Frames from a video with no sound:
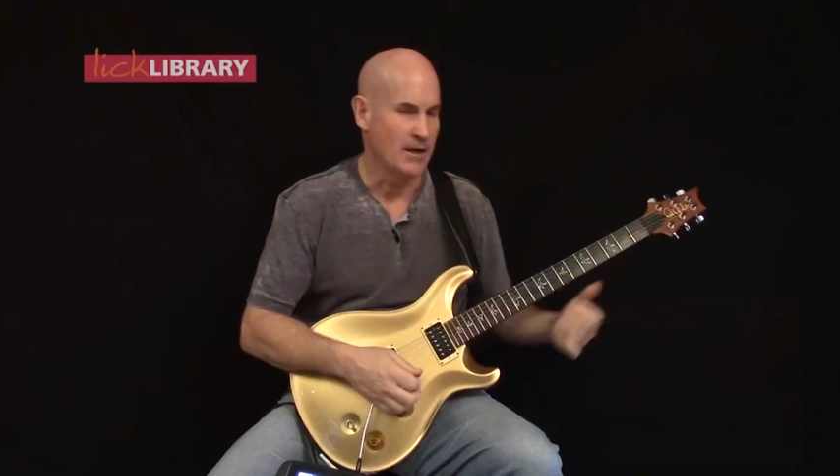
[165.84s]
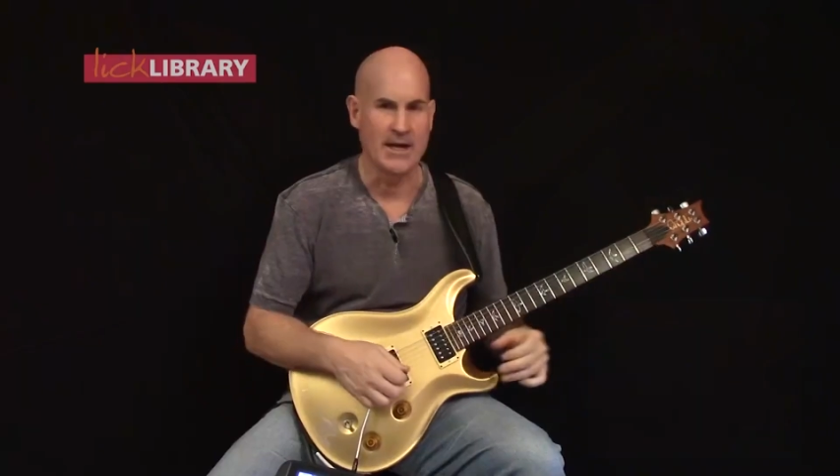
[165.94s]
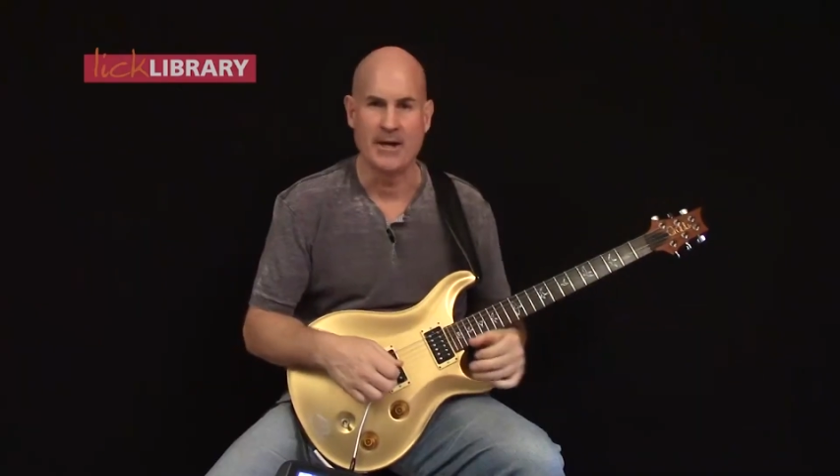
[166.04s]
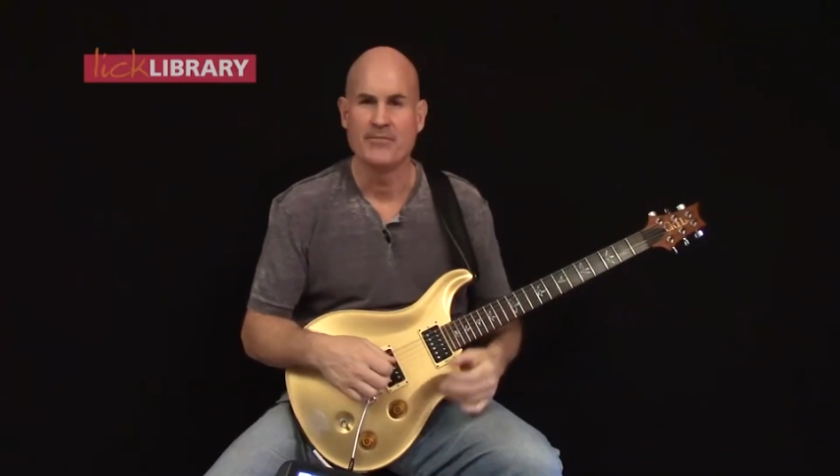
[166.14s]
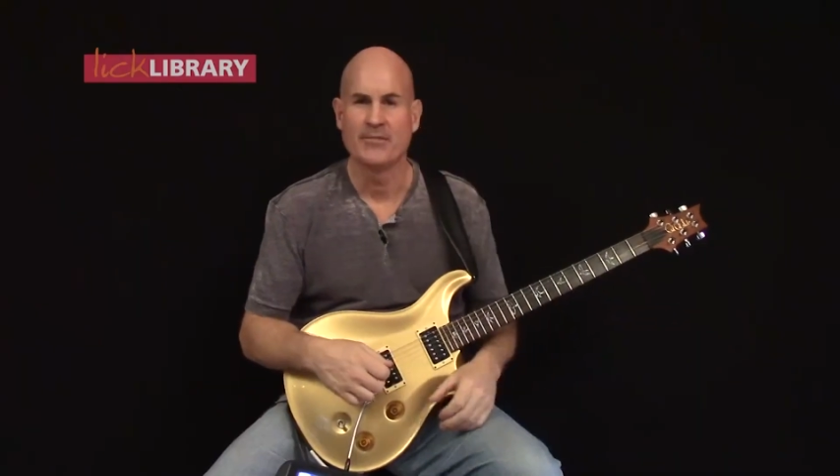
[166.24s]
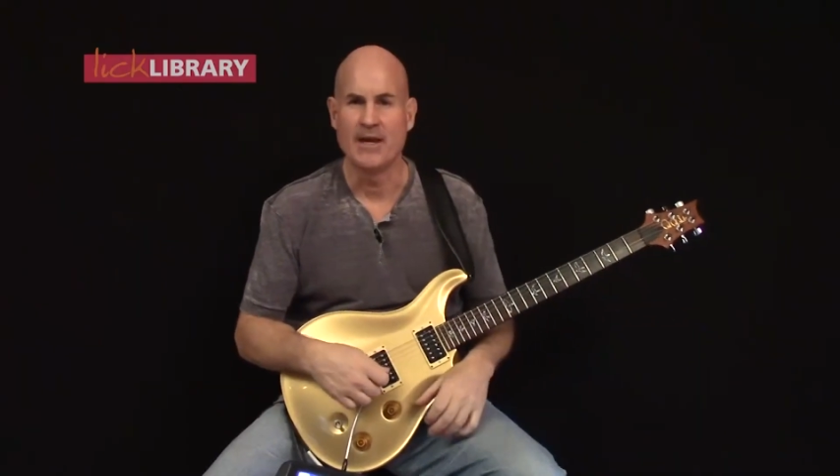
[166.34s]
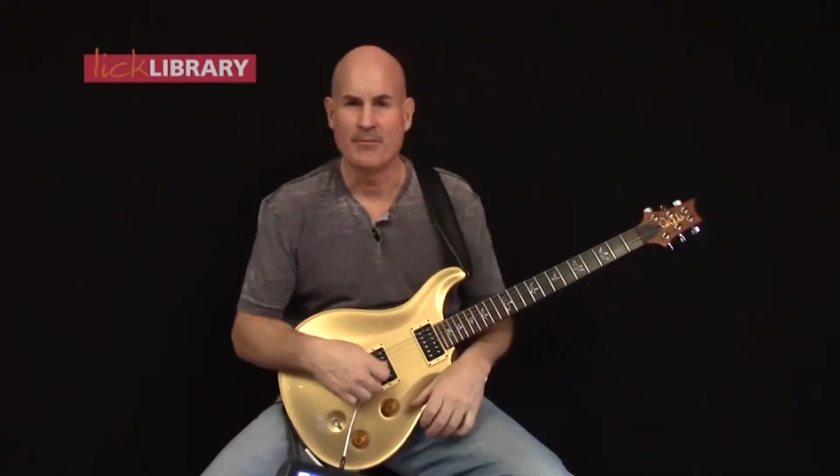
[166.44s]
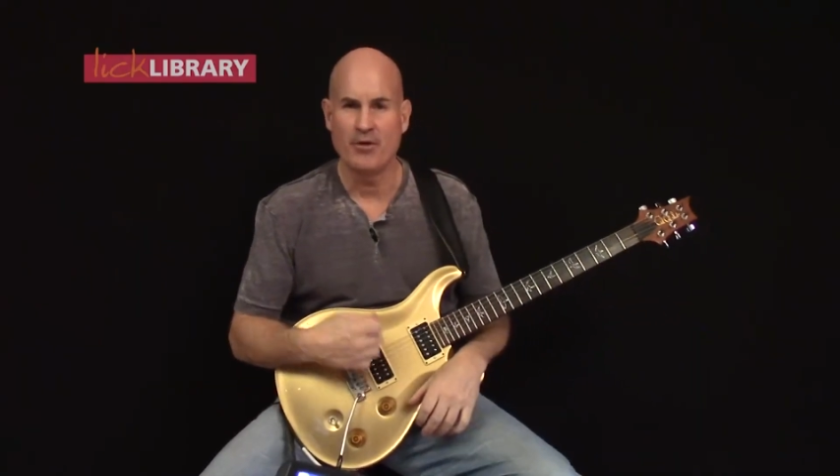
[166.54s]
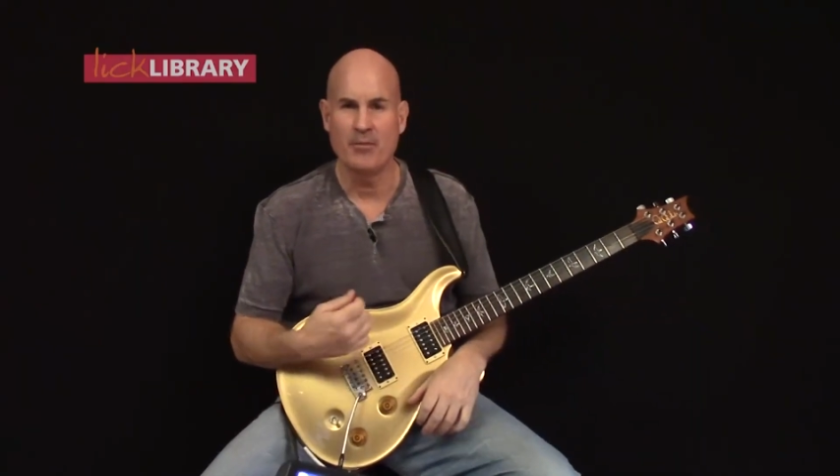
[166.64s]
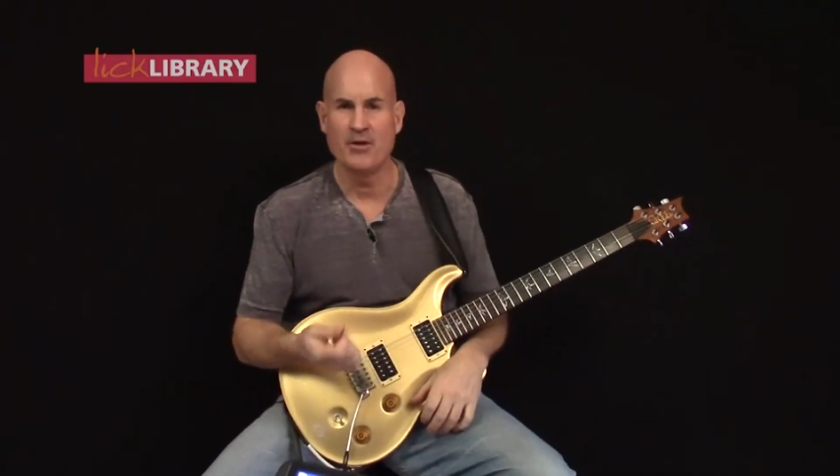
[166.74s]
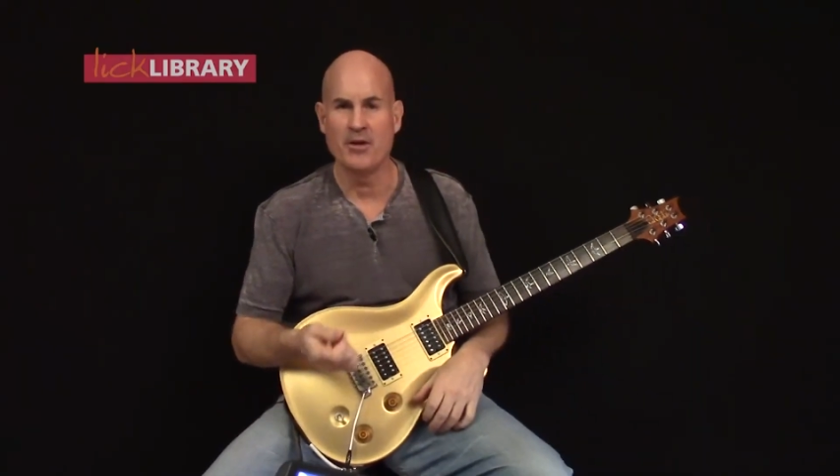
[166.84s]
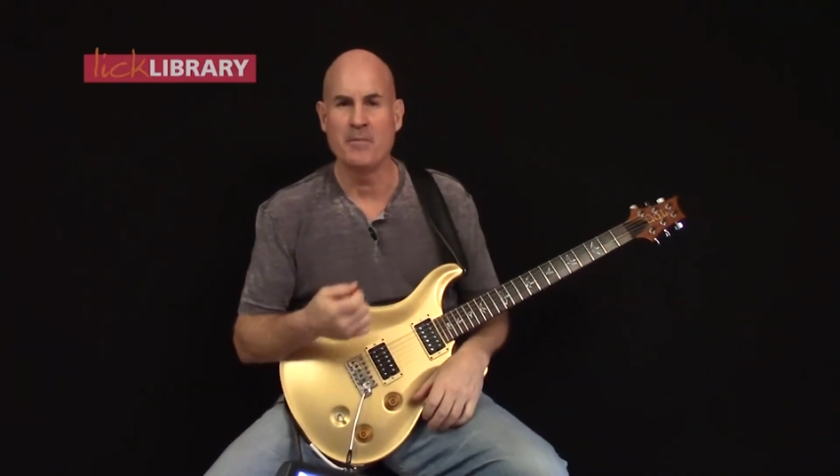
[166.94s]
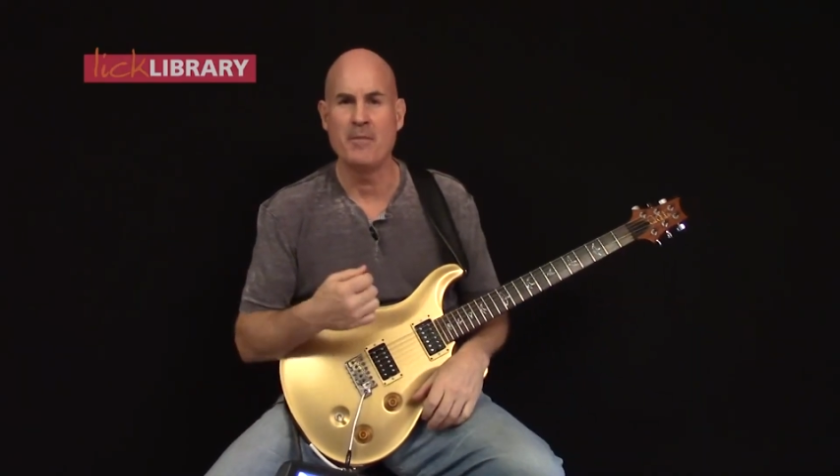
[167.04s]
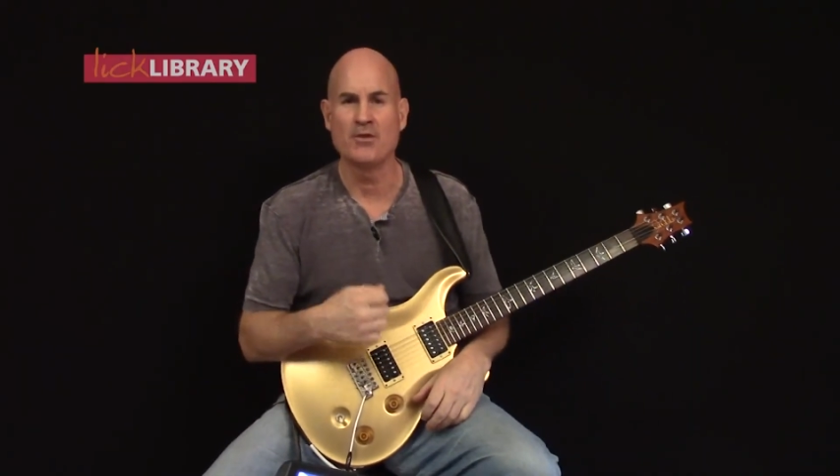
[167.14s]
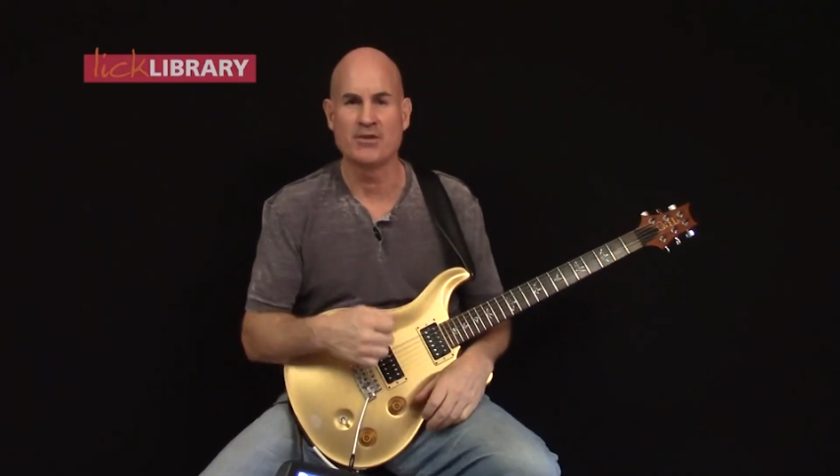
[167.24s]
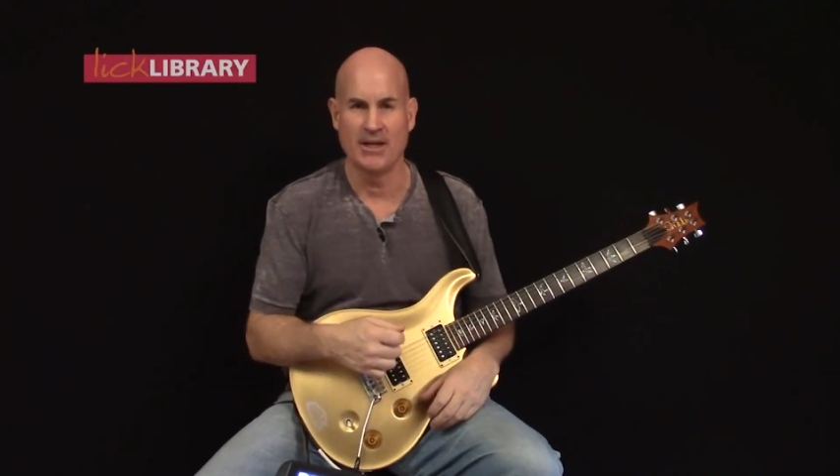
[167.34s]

okay, now probably not the most